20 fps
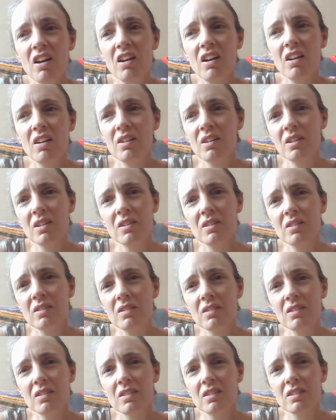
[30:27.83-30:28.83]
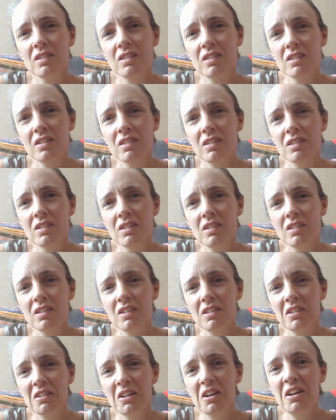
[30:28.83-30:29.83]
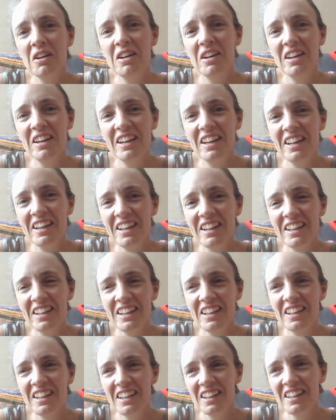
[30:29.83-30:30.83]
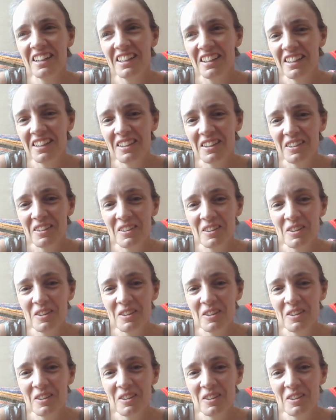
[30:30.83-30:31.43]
[no speech]